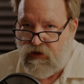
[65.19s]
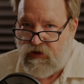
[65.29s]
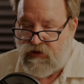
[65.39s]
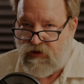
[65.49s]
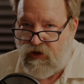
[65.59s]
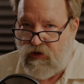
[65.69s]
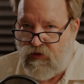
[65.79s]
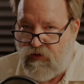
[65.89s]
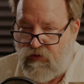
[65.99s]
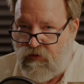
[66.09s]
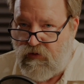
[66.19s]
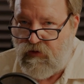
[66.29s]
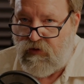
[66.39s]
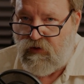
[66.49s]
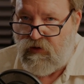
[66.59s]
So
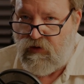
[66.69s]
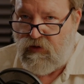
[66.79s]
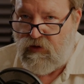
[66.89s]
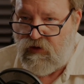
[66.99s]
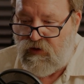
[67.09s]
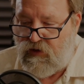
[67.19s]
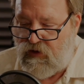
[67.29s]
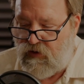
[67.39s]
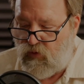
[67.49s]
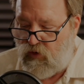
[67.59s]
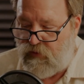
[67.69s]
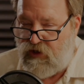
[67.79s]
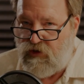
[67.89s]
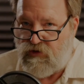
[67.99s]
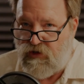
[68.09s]
we'll be
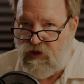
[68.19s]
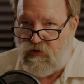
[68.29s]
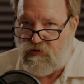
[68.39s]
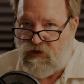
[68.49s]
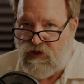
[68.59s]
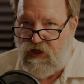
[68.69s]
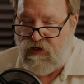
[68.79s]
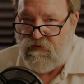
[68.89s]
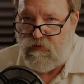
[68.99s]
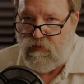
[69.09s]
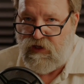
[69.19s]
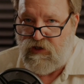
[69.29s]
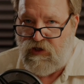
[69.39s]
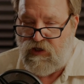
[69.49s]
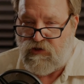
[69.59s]
using those today for me to
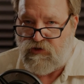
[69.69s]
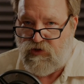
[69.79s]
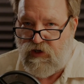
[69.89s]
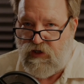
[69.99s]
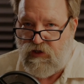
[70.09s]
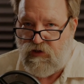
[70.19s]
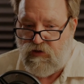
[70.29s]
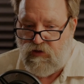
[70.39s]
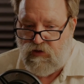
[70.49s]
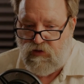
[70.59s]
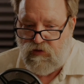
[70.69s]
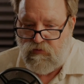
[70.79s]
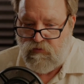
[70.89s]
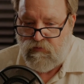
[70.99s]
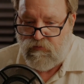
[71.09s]
illustrate the
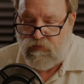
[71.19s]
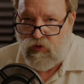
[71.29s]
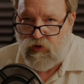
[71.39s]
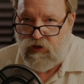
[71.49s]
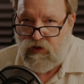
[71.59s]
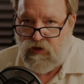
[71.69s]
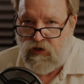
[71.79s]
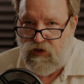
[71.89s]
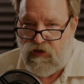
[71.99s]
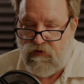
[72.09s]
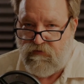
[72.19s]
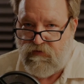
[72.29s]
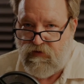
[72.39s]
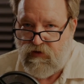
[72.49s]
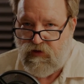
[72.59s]
point of
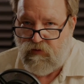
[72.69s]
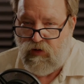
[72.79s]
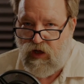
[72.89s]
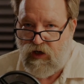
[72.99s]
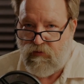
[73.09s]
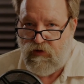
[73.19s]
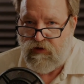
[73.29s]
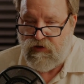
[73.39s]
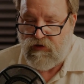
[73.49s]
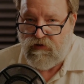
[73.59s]
the block method.